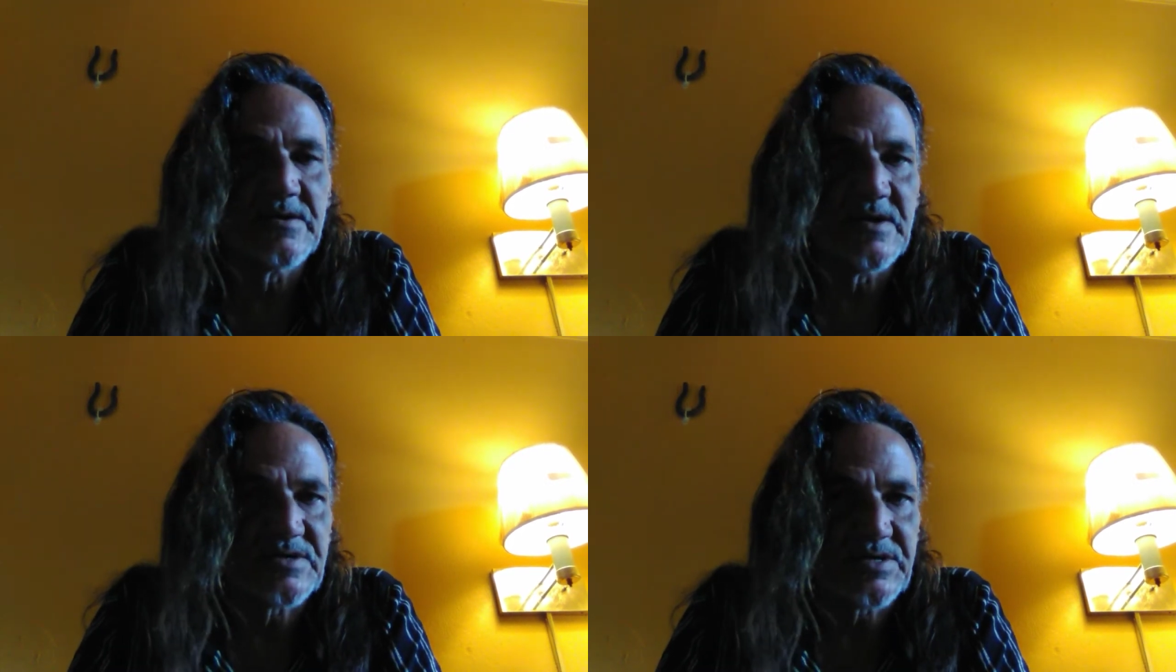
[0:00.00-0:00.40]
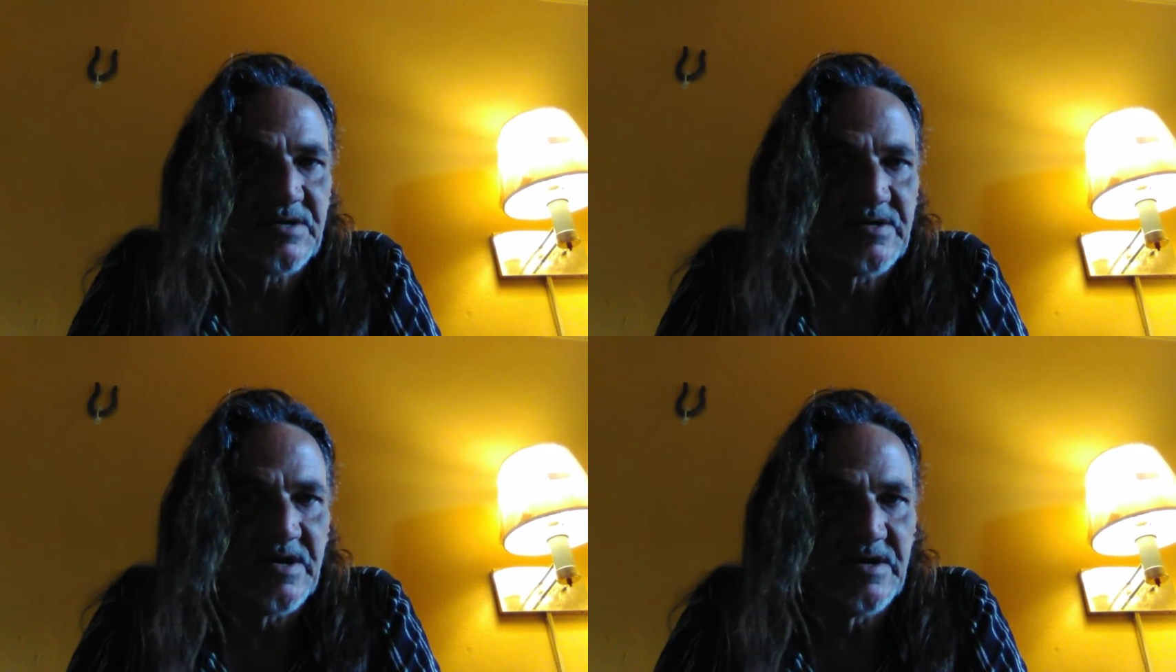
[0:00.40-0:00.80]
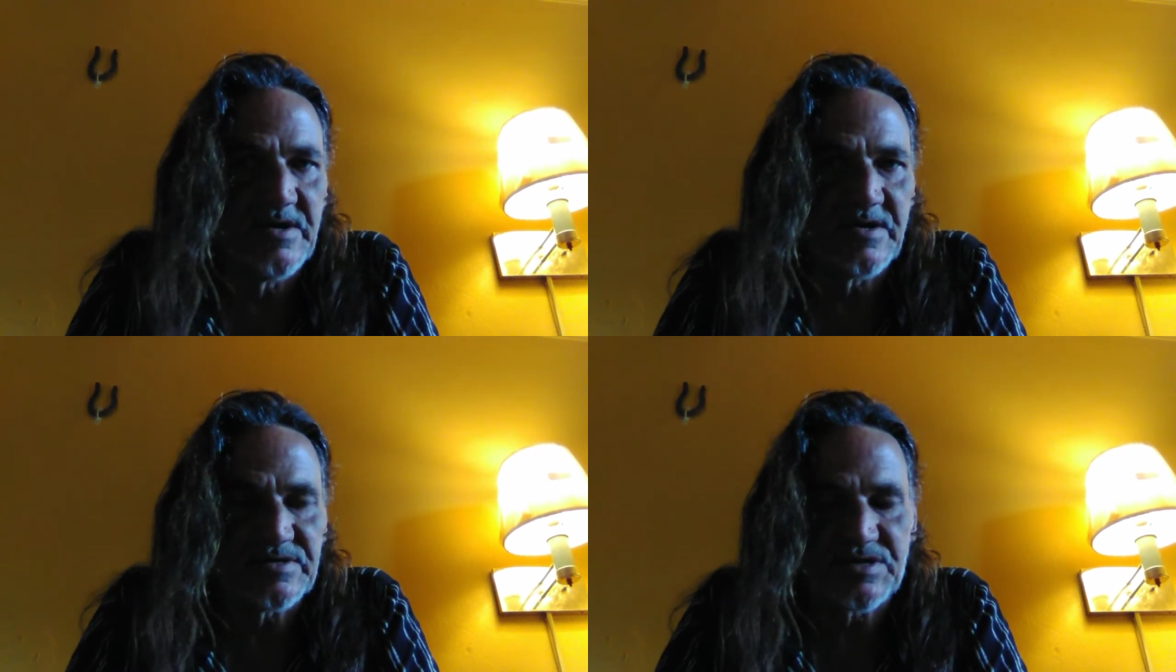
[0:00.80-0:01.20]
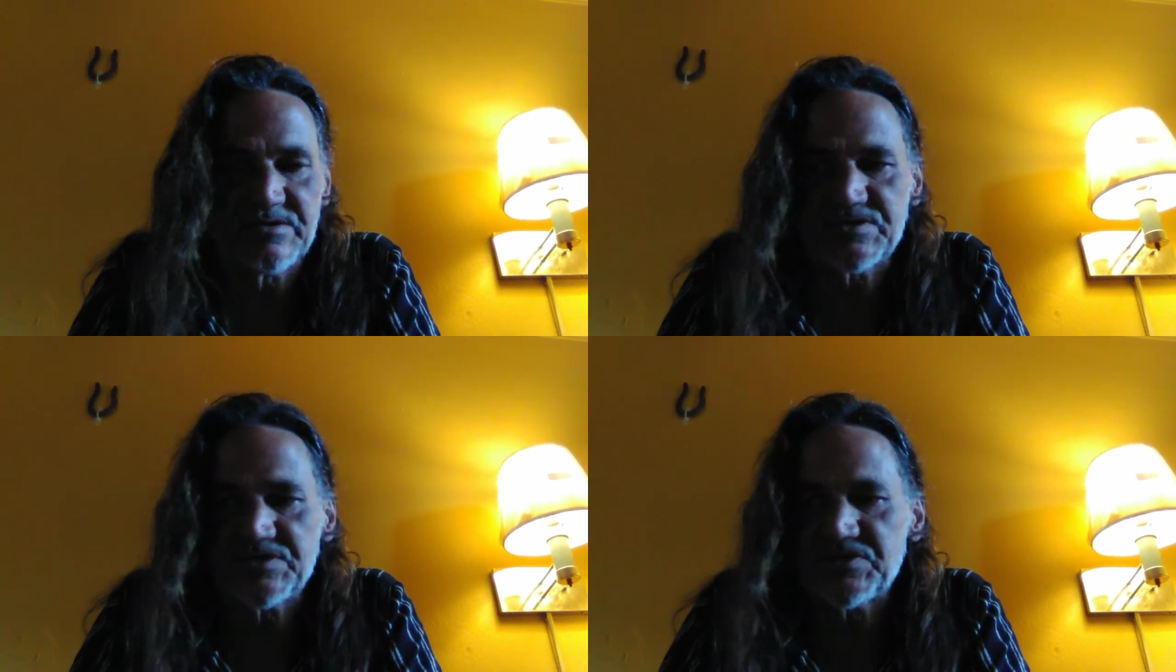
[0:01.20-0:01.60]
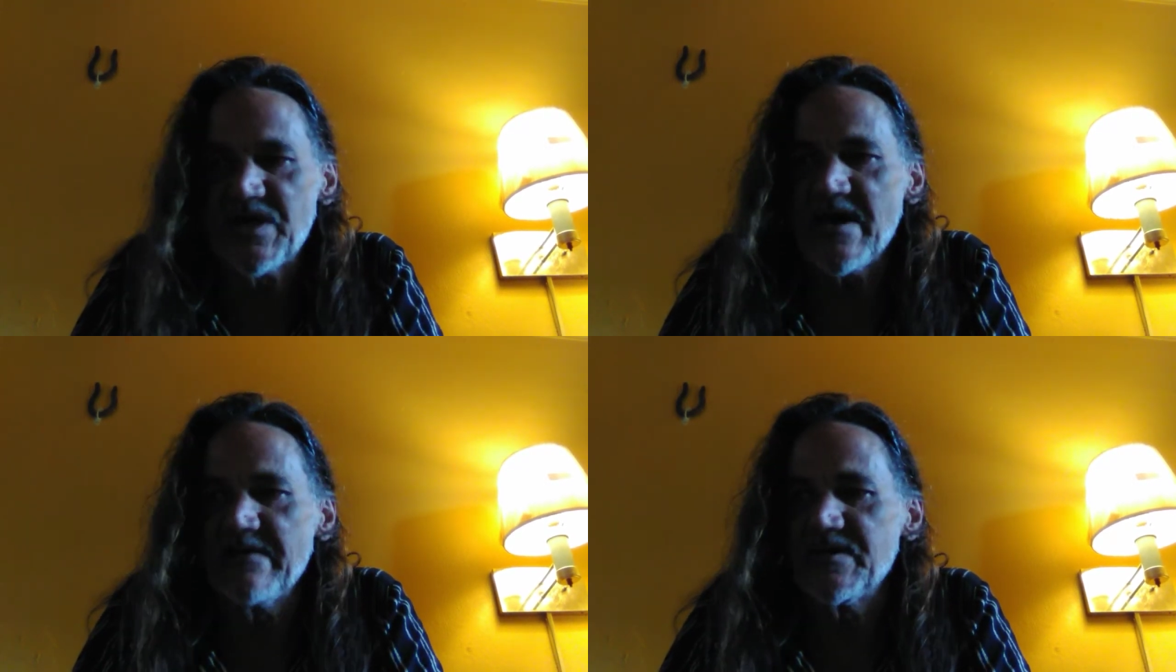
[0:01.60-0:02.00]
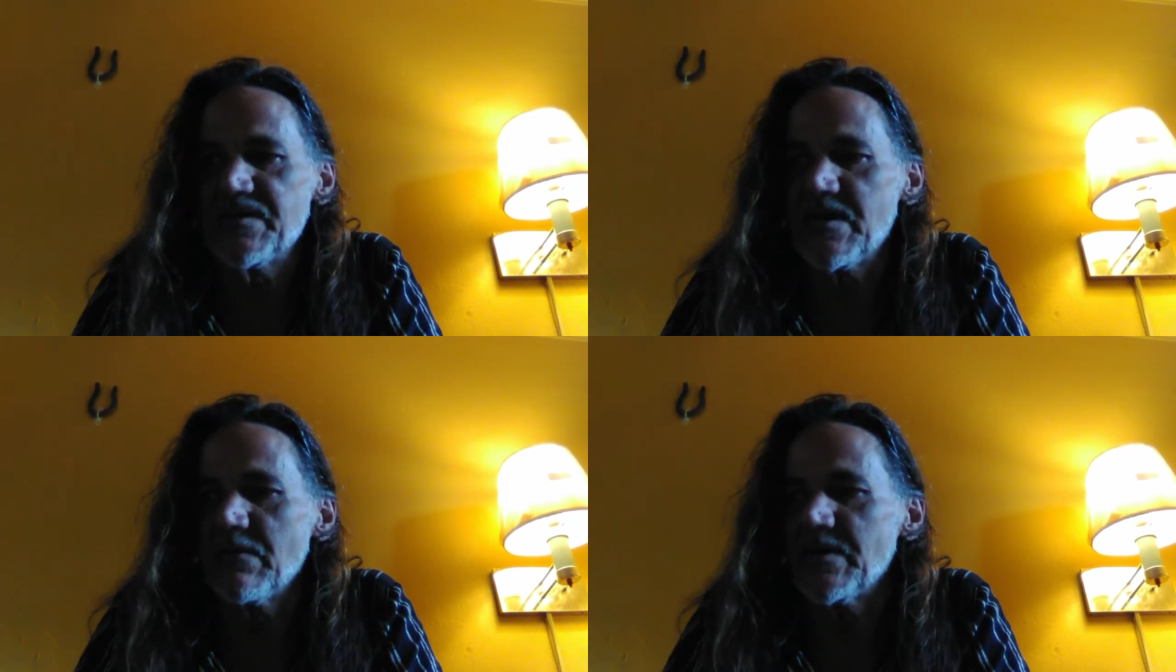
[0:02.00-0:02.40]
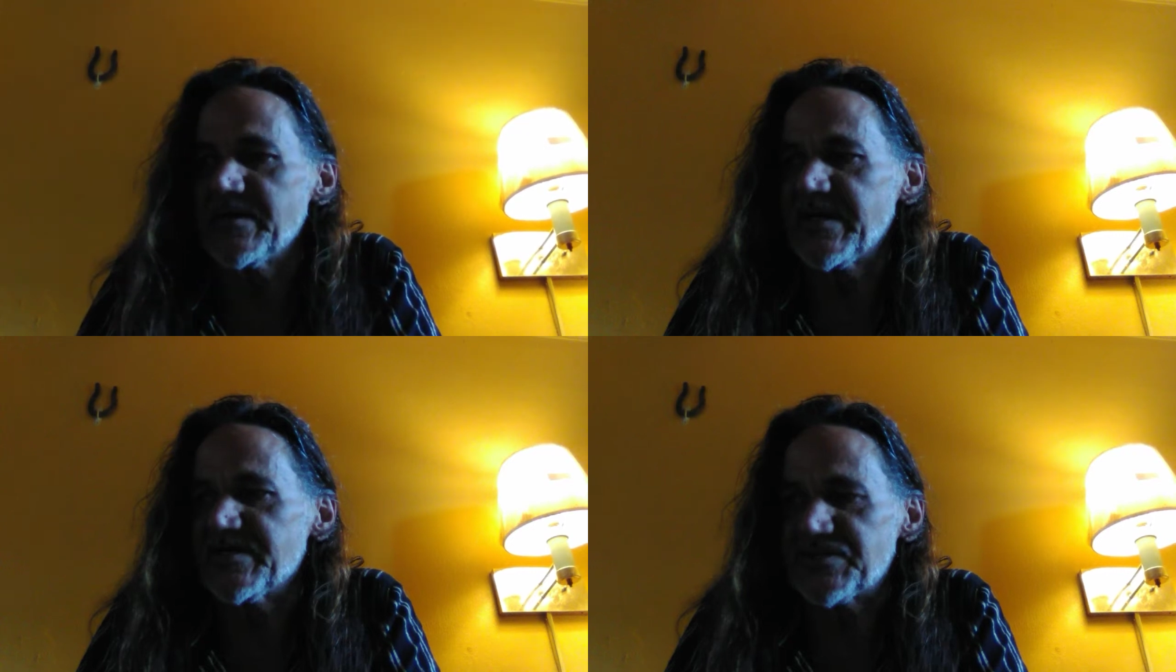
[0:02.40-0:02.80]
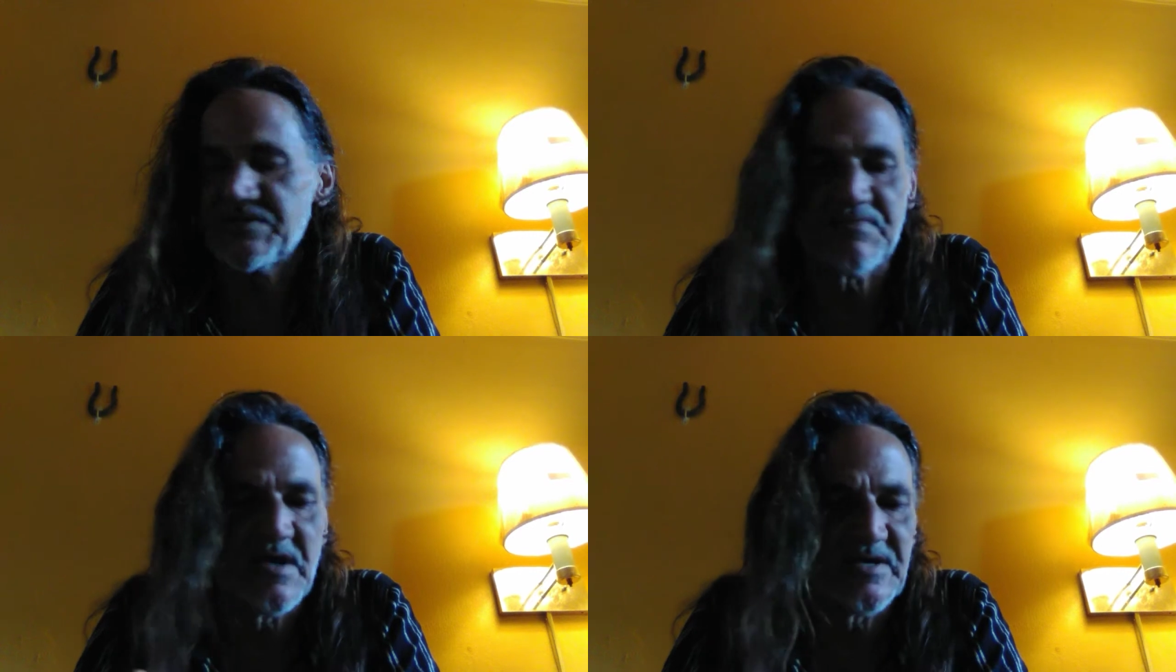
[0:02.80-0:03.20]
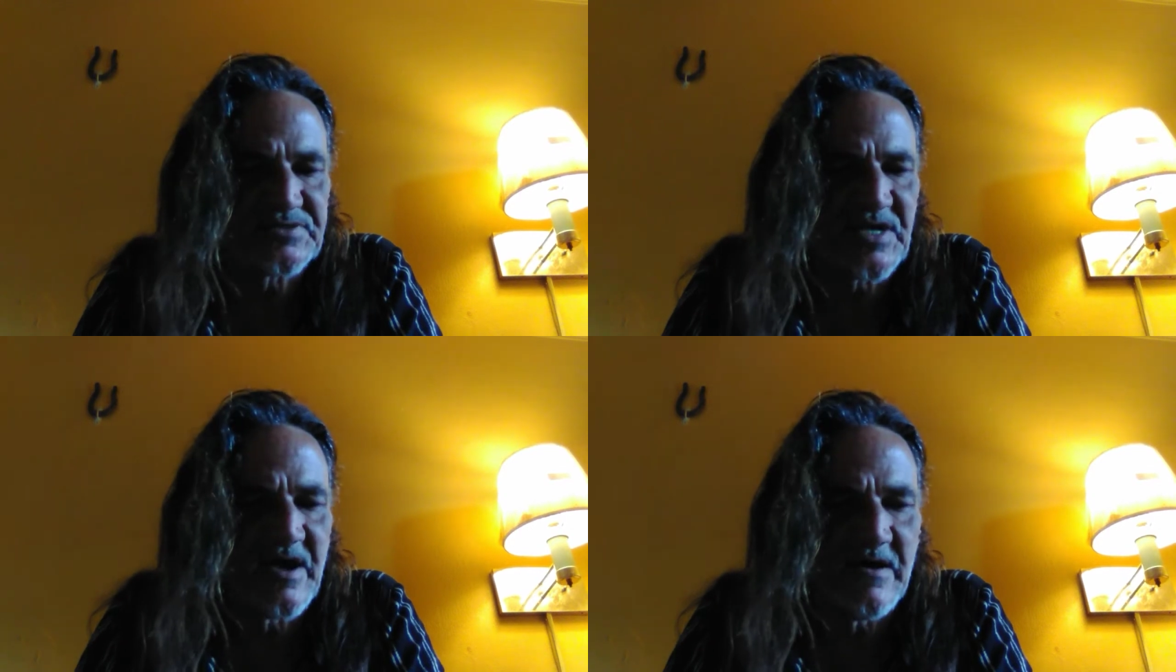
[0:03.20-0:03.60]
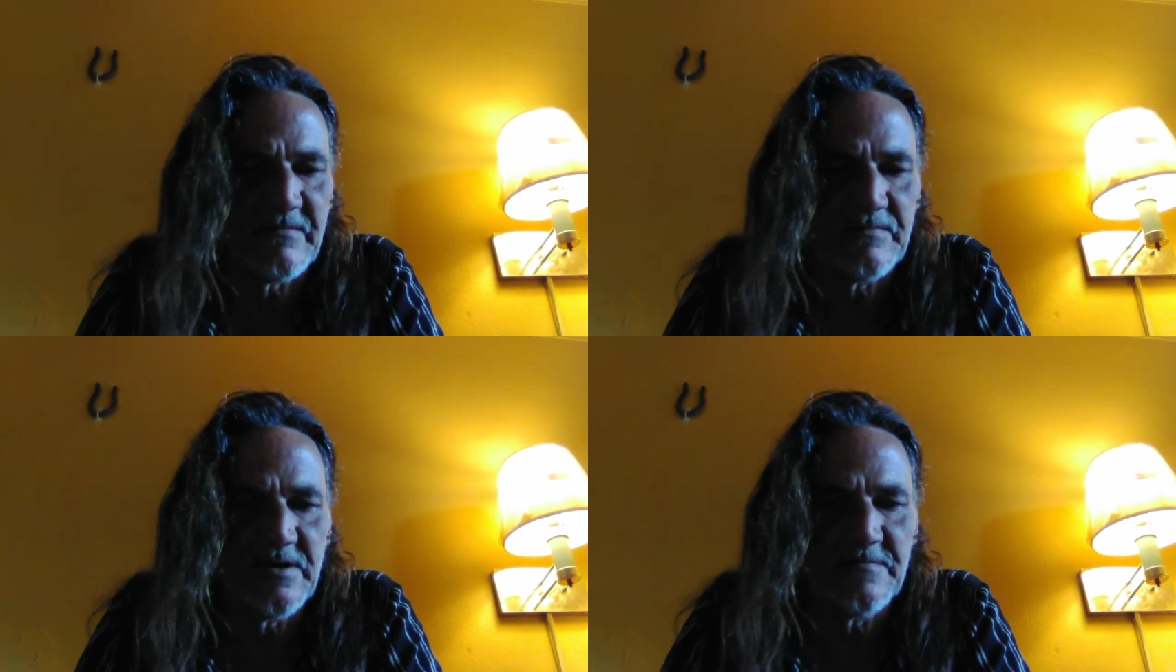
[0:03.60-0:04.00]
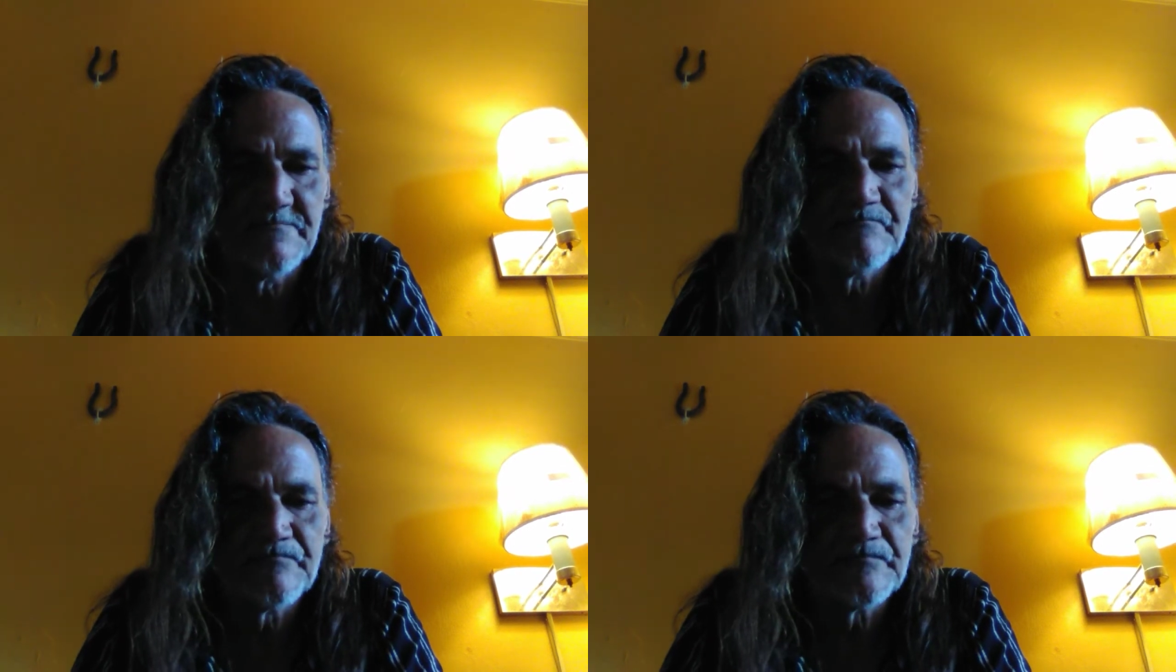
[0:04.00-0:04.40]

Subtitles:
yesterday because it was the Sabbath and I wanted to get some things out. But